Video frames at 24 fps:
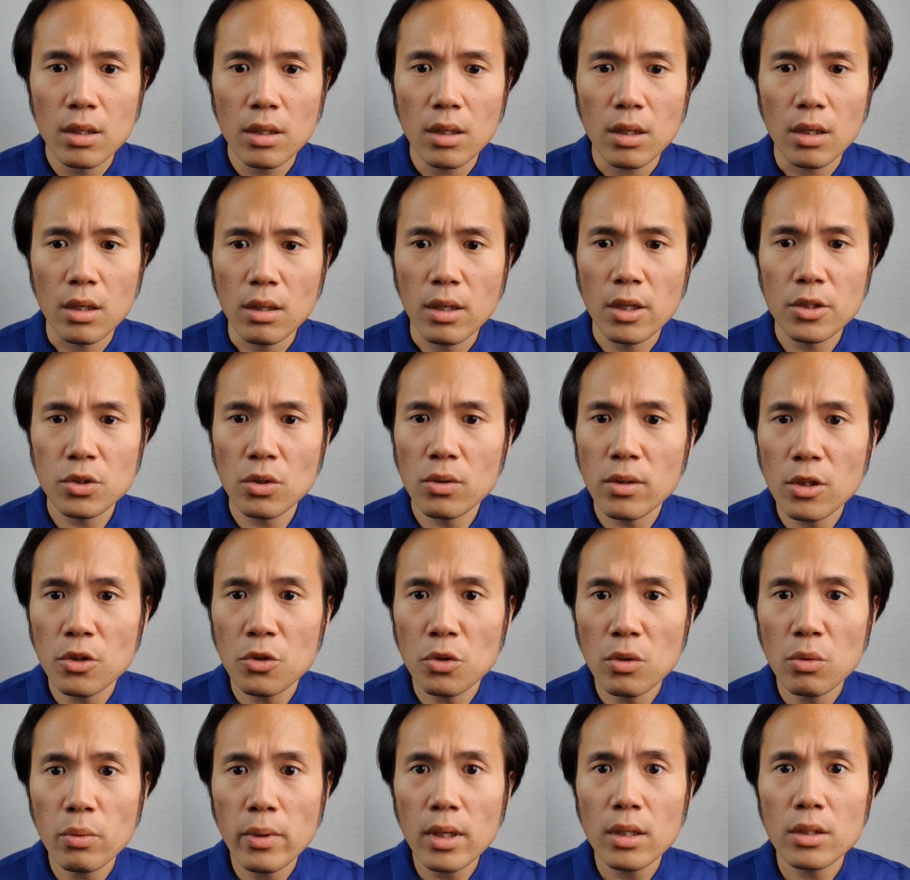and that's only
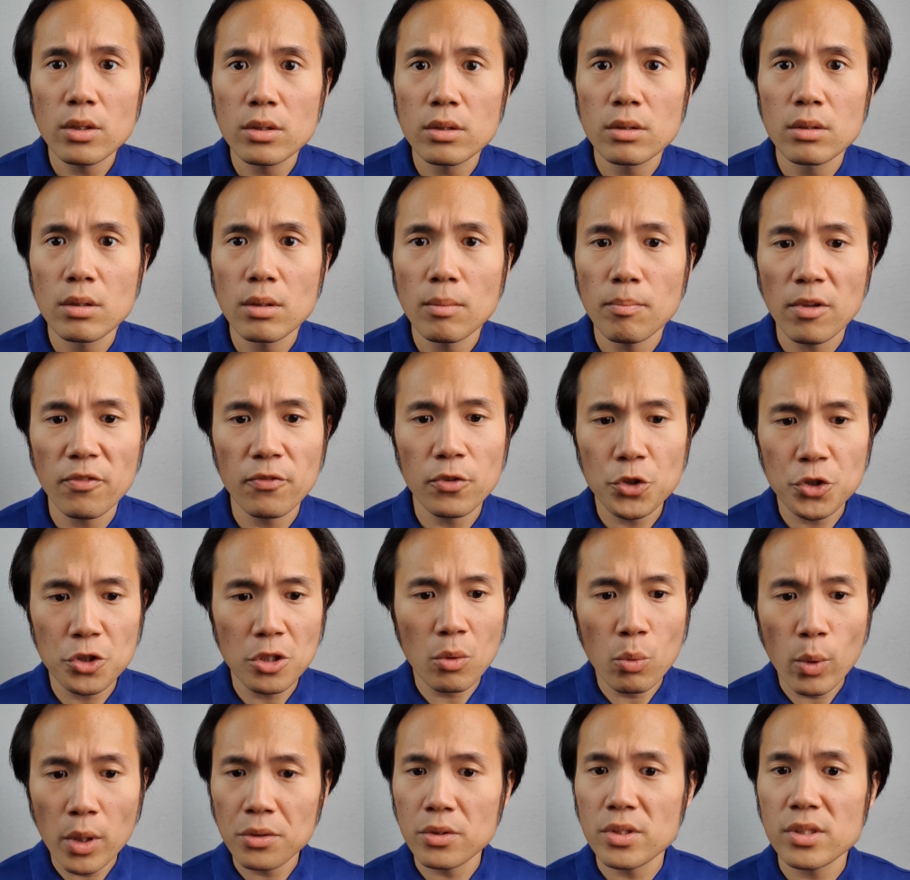2 weeks before she'll
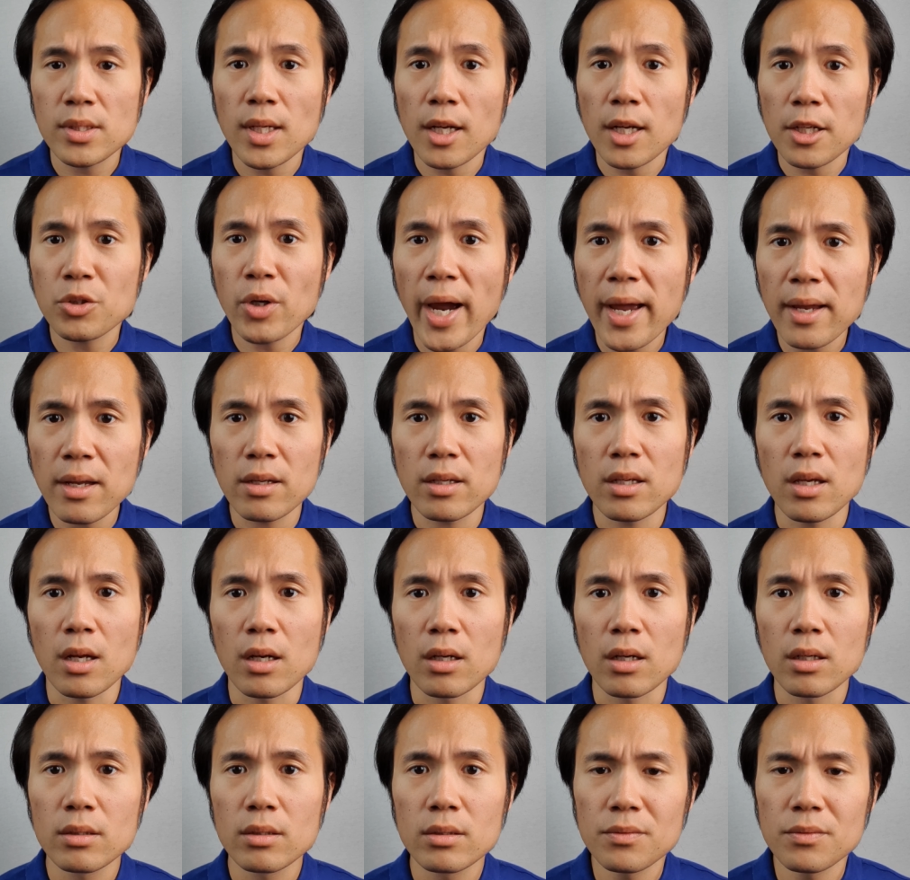want to start trying
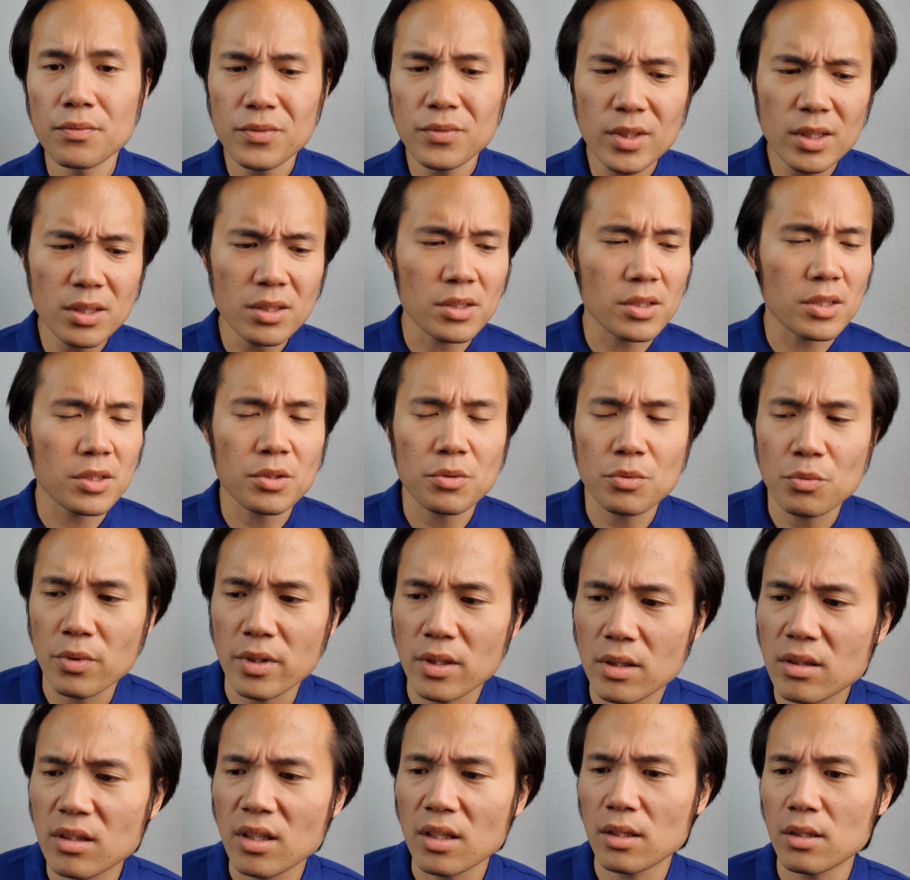again. This is
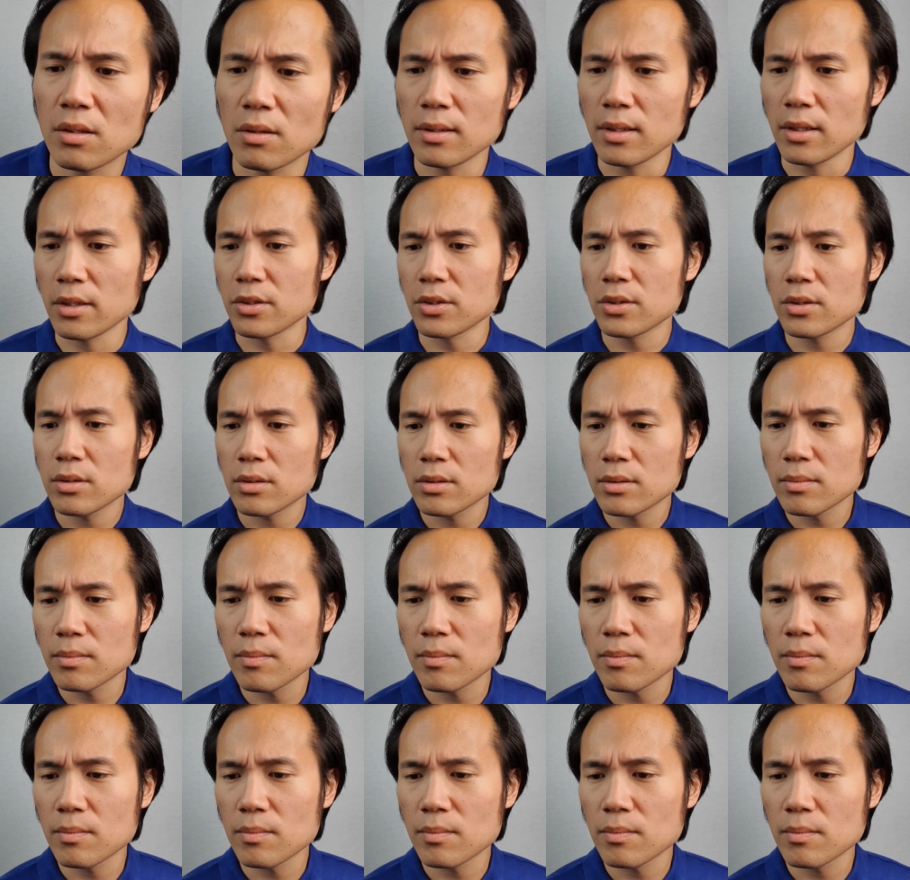ridiculous.